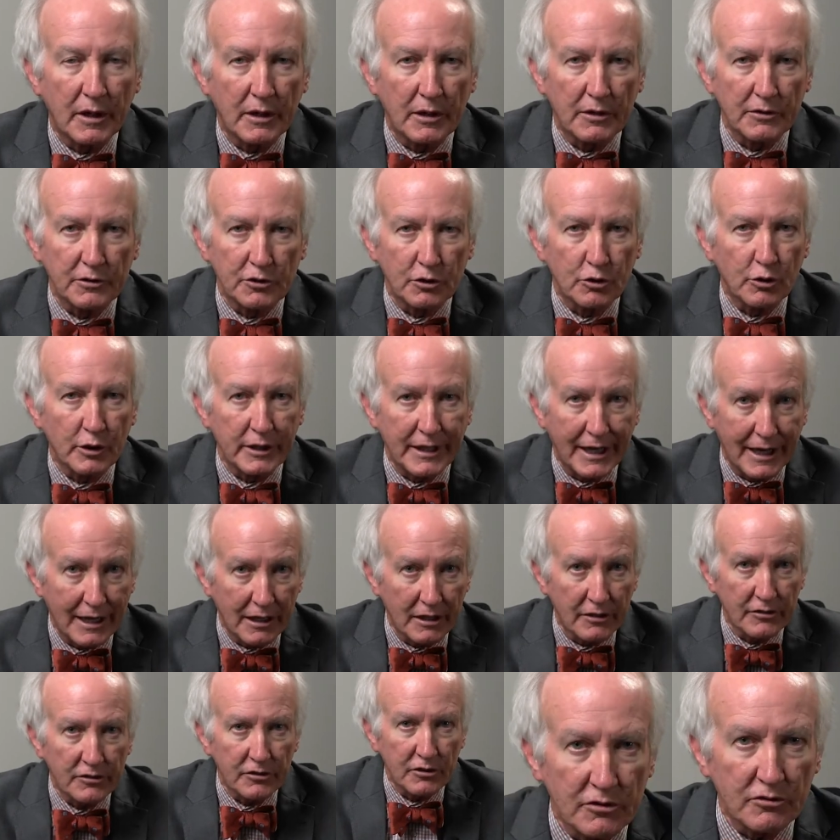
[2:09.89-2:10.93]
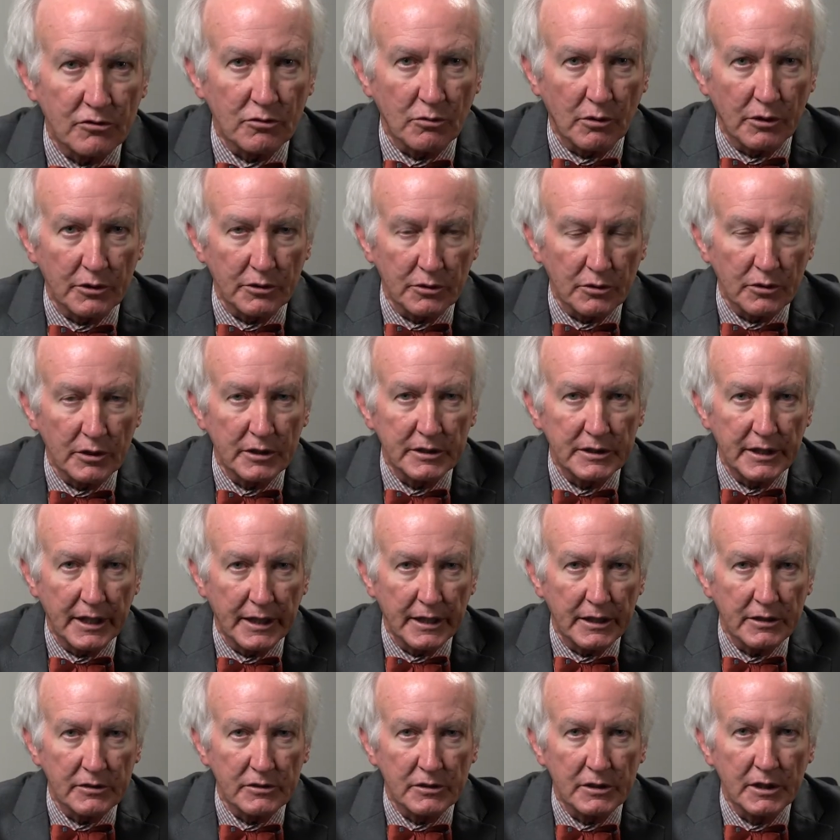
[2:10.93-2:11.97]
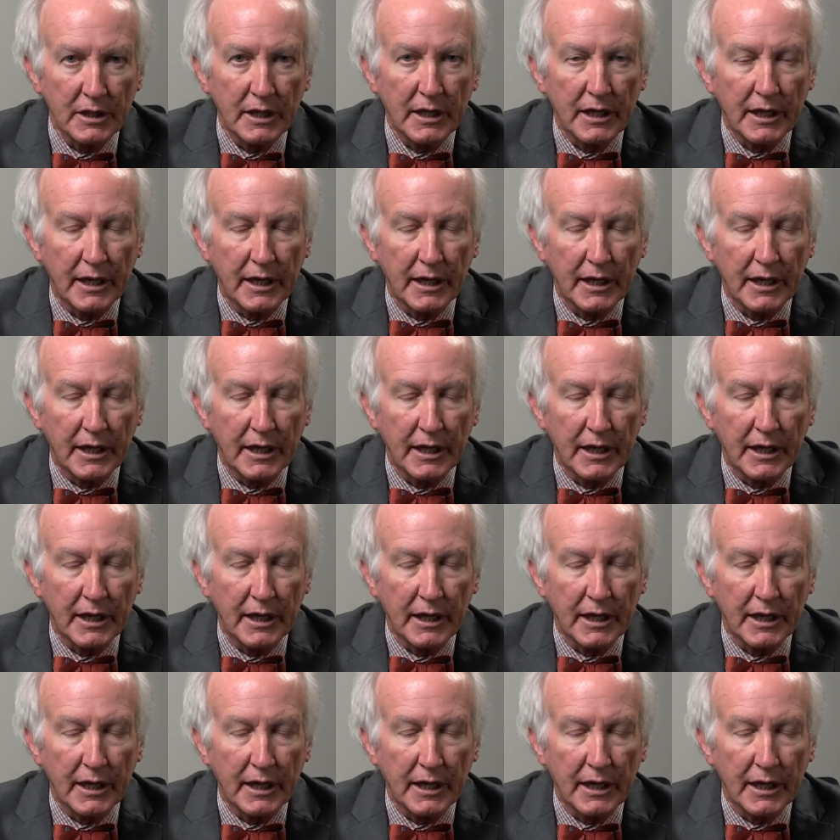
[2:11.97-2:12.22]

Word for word: a urinalysis or a urine test,